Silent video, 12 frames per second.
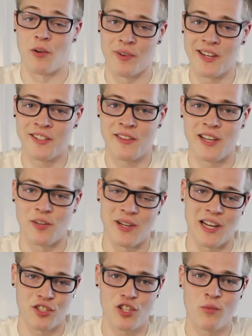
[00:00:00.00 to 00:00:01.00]
we're getting to the end. We
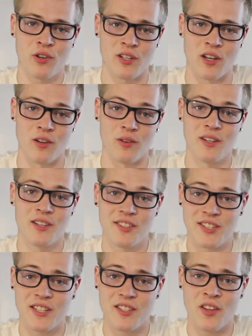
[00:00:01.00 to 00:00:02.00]
got 2 more to go.
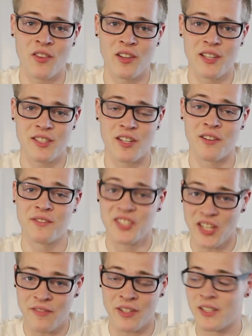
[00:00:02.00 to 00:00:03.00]
Sixth on the list of
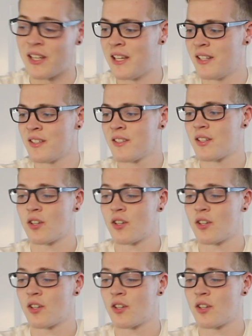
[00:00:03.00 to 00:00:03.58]
7 is